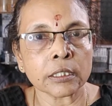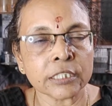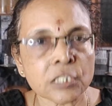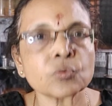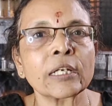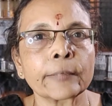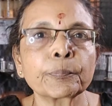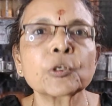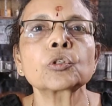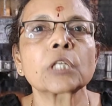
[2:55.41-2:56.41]
this will
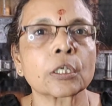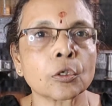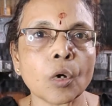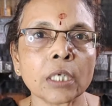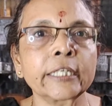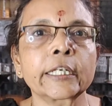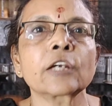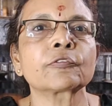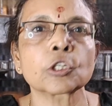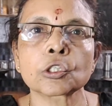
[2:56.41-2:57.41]
improve the quality
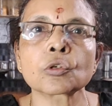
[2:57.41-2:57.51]
of the